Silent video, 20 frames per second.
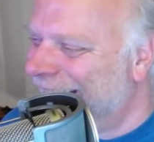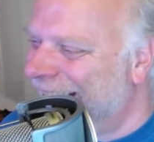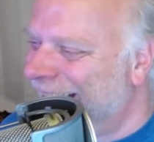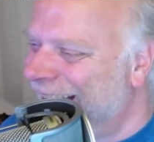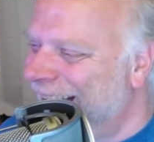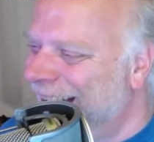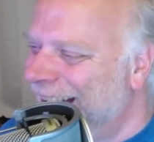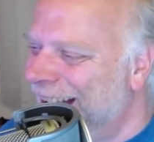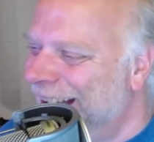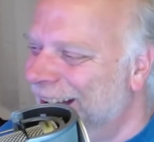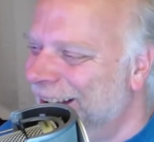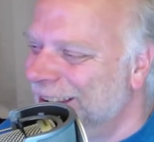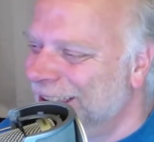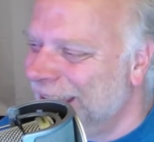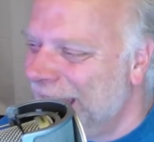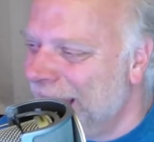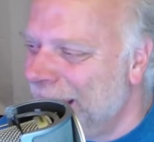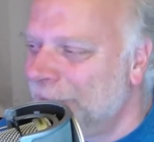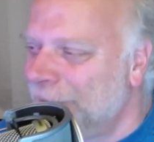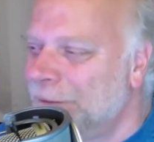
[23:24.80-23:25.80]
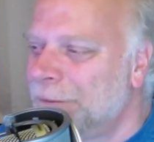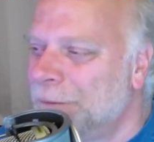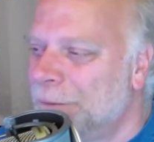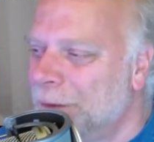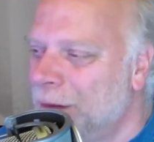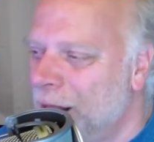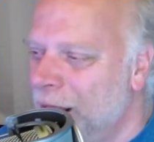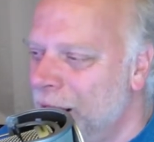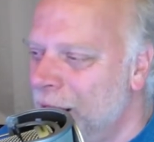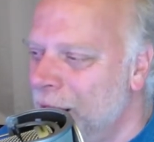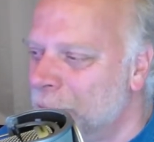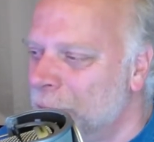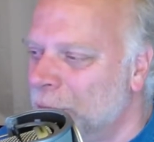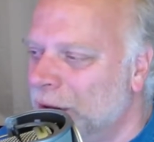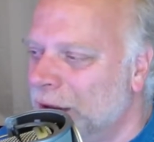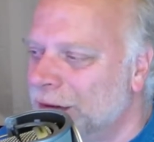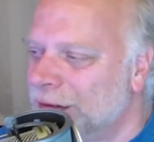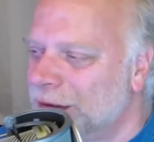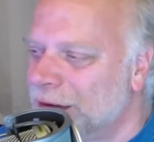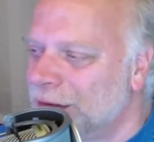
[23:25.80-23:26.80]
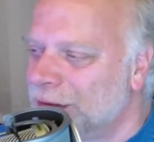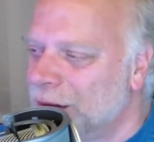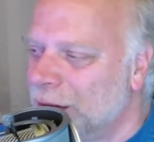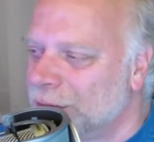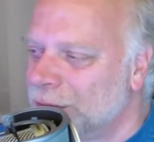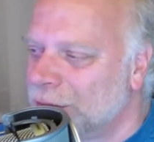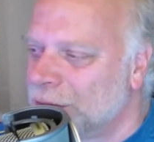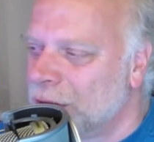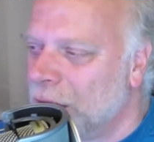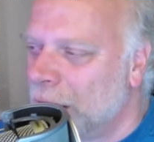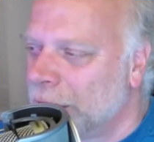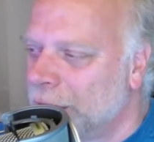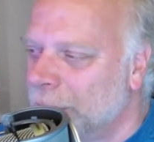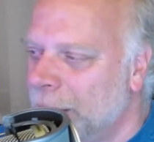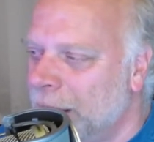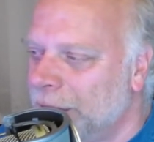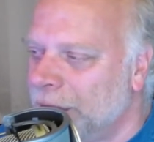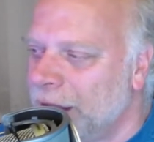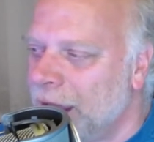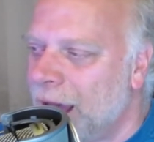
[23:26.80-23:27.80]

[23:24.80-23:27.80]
that. Melissa is also talking about the